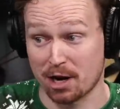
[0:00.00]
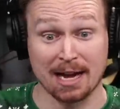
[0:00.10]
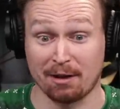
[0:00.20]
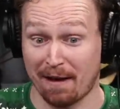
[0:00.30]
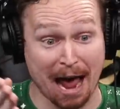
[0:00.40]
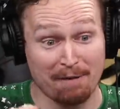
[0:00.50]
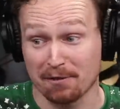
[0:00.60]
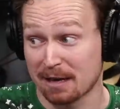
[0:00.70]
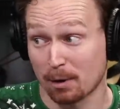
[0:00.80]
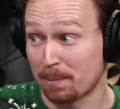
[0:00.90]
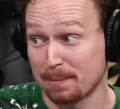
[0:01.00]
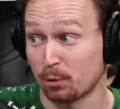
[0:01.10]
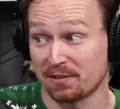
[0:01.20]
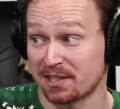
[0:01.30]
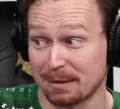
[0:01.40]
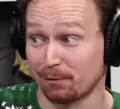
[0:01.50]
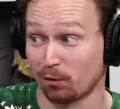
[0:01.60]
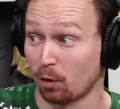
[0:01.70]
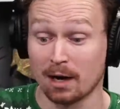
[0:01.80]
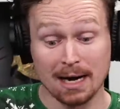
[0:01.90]
Yeah. And if half of them are people we've seen
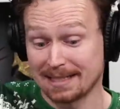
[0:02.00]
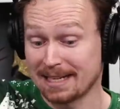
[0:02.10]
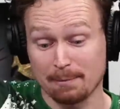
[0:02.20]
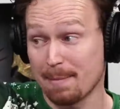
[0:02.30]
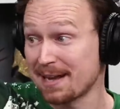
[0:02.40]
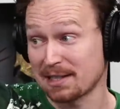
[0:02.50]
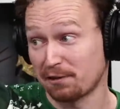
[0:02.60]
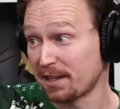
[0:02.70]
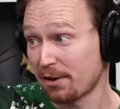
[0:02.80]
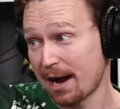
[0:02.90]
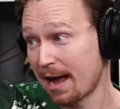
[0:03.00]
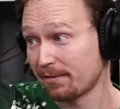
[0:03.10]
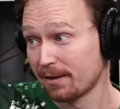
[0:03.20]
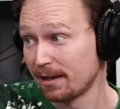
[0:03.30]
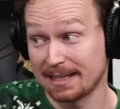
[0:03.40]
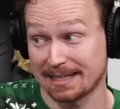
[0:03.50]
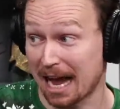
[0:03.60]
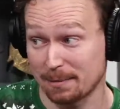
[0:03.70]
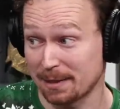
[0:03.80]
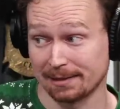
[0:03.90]
before, it's going to be messy for the other half. Right. It's
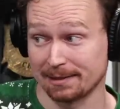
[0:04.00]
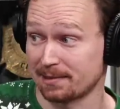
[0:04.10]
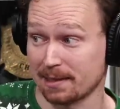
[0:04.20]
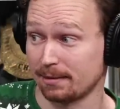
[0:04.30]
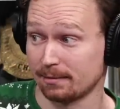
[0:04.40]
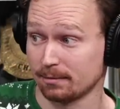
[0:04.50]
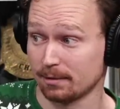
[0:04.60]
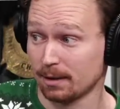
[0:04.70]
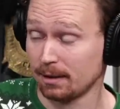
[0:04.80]
got to be a clean slate. Yeah, I,